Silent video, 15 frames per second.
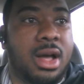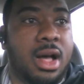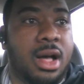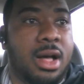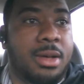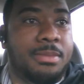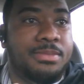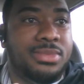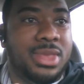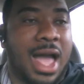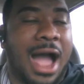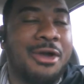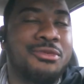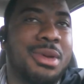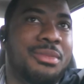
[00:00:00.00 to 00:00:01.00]
Um,
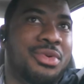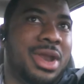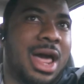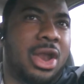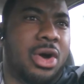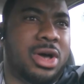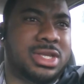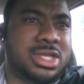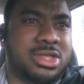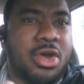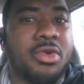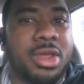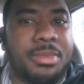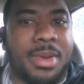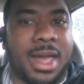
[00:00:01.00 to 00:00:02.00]
I remember when I lost
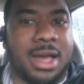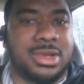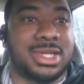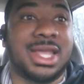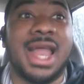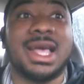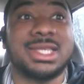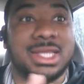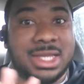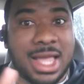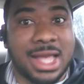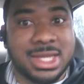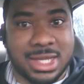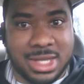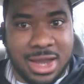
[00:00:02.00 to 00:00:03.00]
30 pounds, and that's
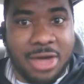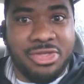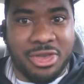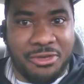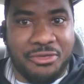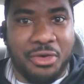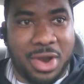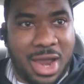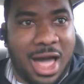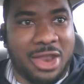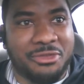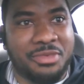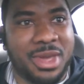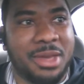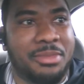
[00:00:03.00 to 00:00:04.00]
that's nothing for a lot
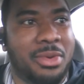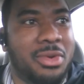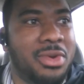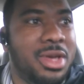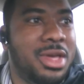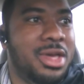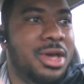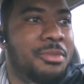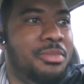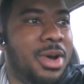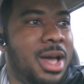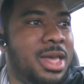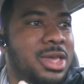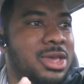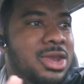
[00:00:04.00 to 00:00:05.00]
of people.
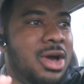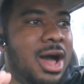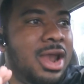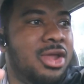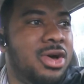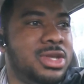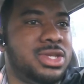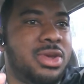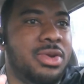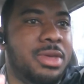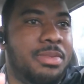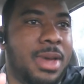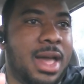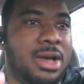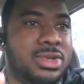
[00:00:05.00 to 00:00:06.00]
But you know, I lost 30
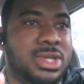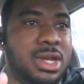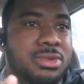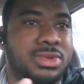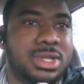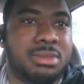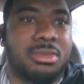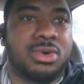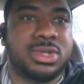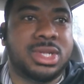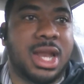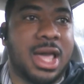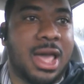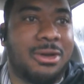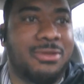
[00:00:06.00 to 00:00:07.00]
pounds, and it was the most
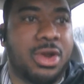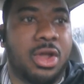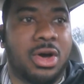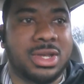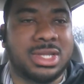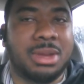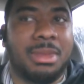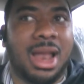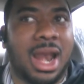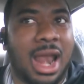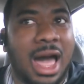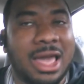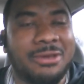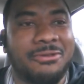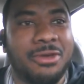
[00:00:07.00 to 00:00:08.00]
that I ever lost in my
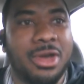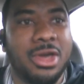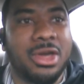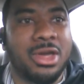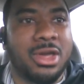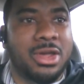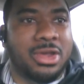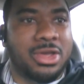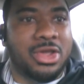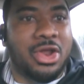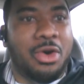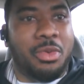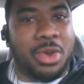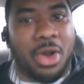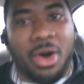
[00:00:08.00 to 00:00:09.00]
life. You
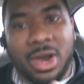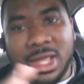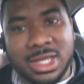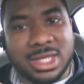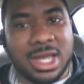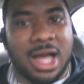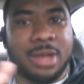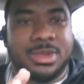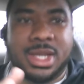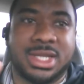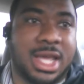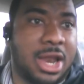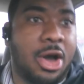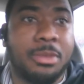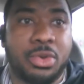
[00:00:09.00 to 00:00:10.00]
know, with all these times I
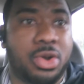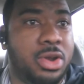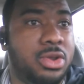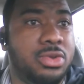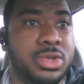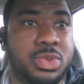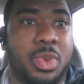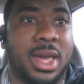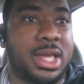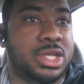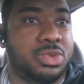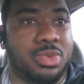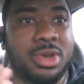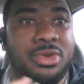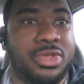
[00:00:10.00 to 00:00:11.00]
said I'm gonna lose weight,
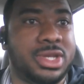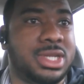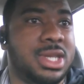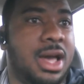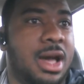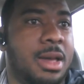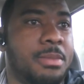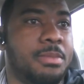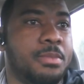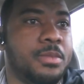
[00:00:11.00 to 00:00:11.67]
it's real this time.